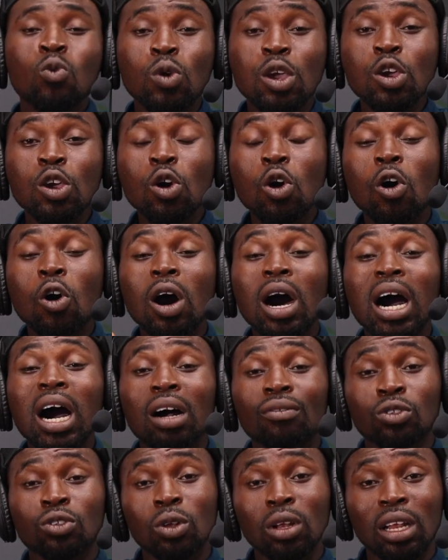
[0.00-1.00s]
We all
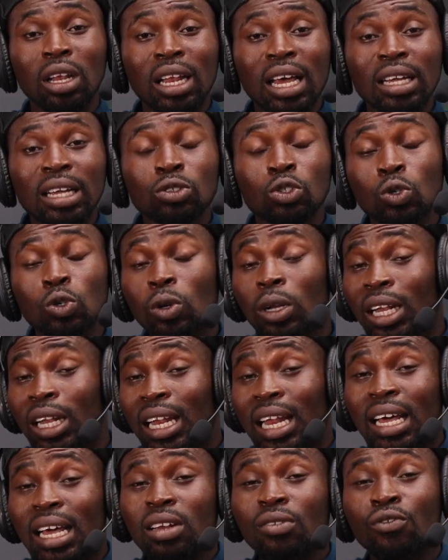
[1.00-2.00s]
have to
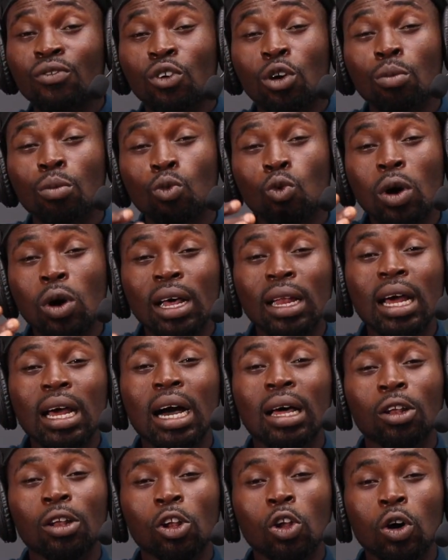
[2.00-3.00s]
learn from one
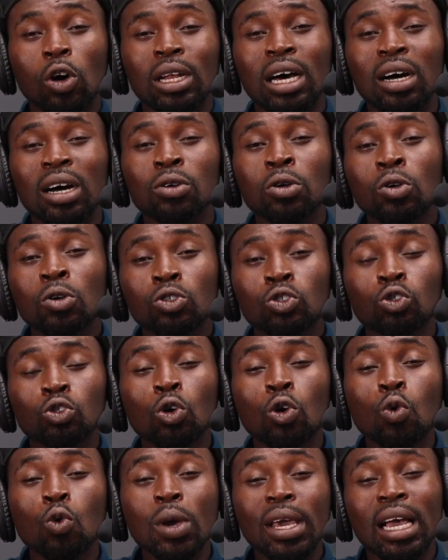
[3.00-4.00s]
another
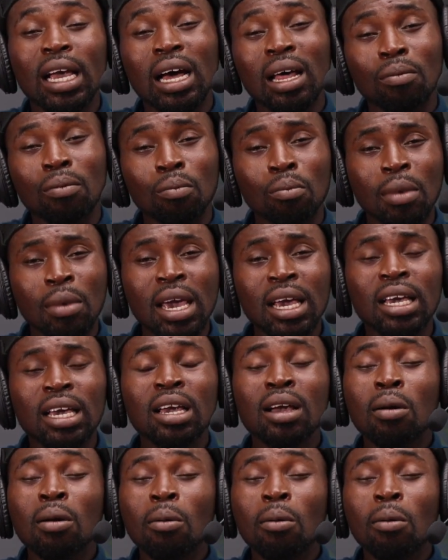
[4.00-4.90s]
so we can make